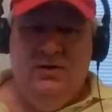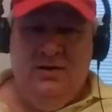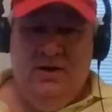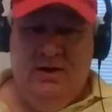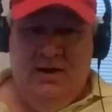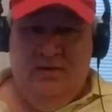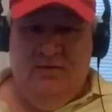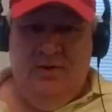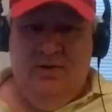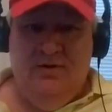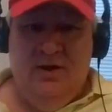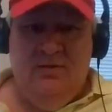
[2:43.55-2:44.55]
They didn't have
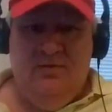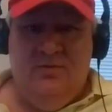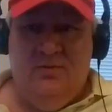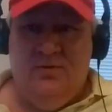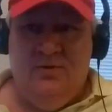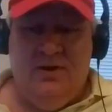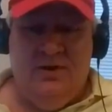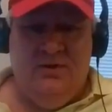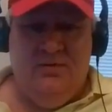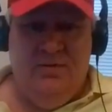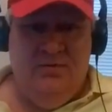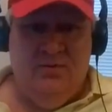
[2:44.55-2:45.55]
internet for like
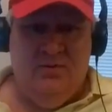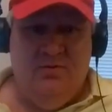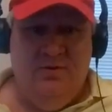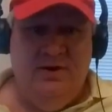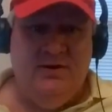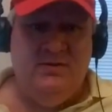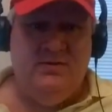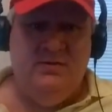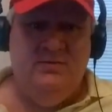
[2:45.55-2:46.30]
3-4 weeks.